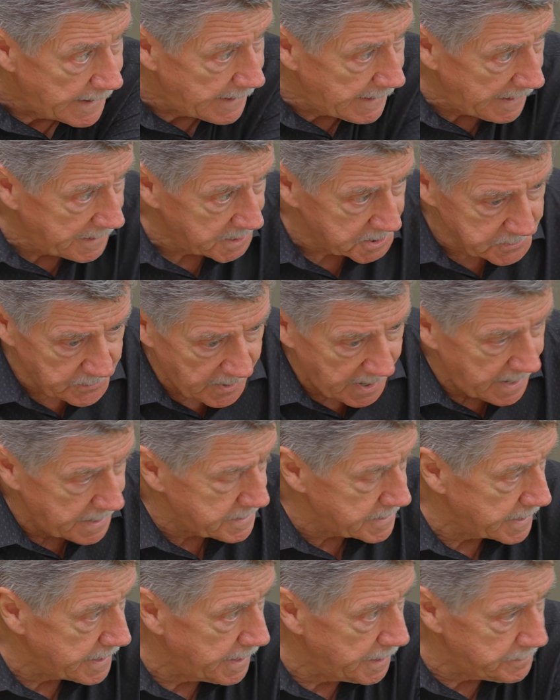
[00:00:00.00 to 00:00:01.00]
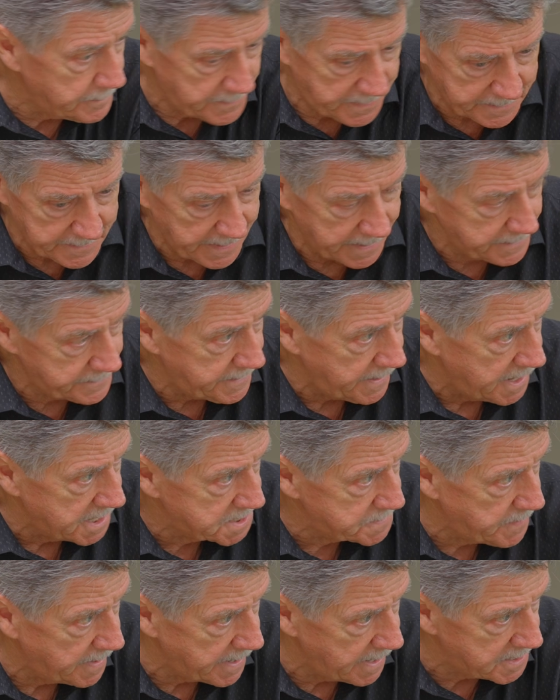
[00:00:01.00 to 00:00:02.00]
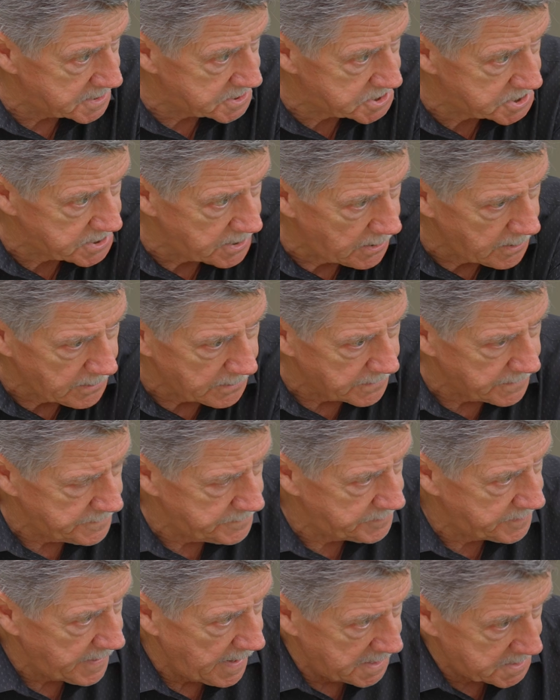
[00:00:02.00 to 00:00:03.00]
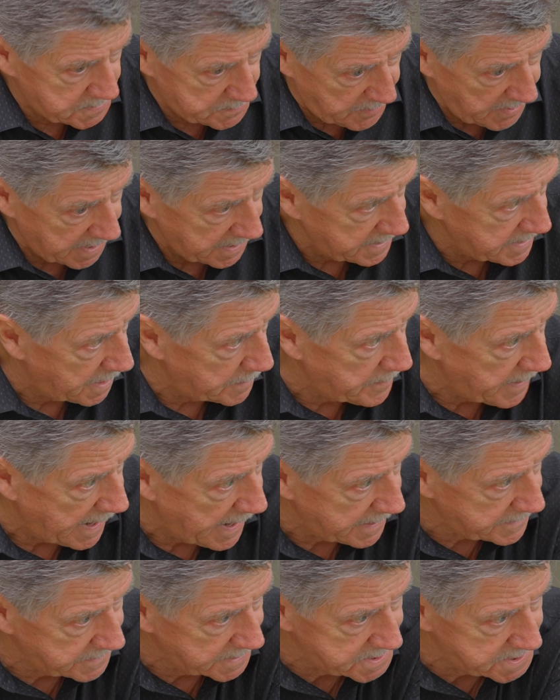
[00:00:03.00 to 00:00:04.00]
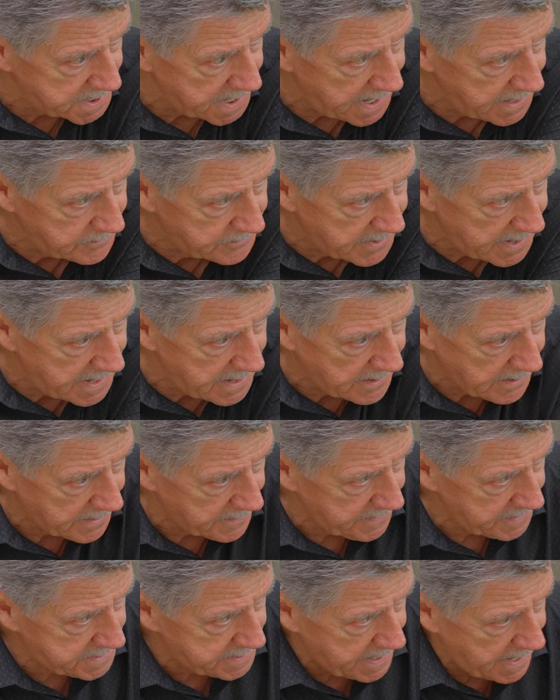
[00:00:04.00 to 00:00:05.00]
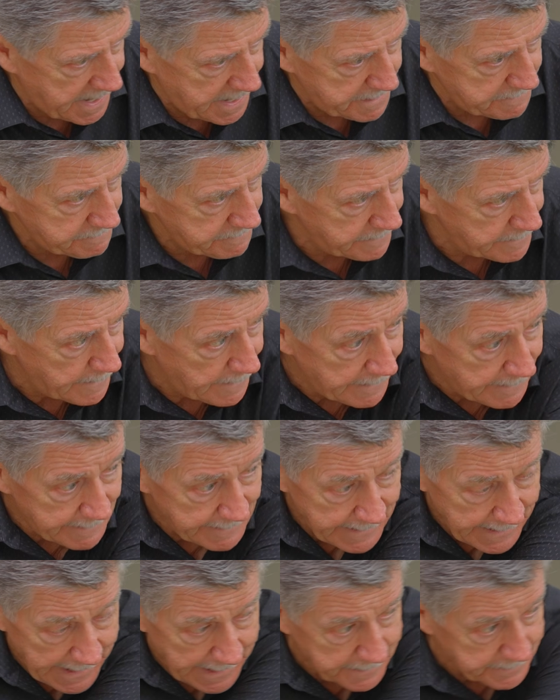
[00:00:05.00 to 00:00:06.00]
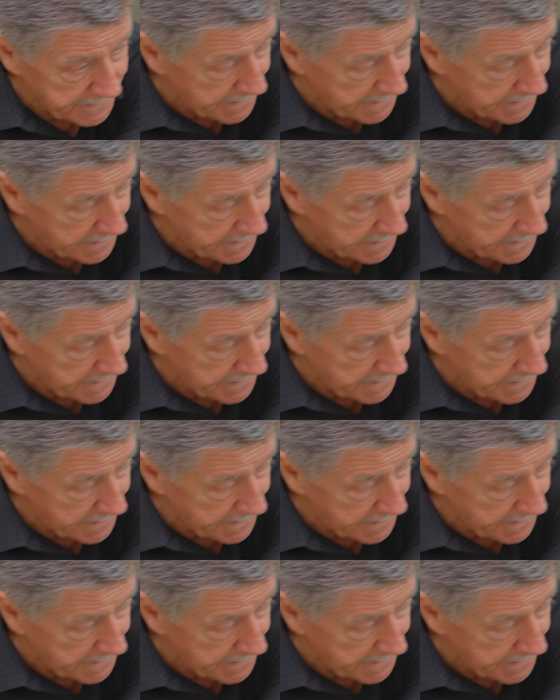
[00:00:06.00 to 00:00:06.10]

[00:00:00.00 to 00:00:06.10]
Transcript: and he's winding up like this, but it's slow. It's bringing it back the same way all the time, and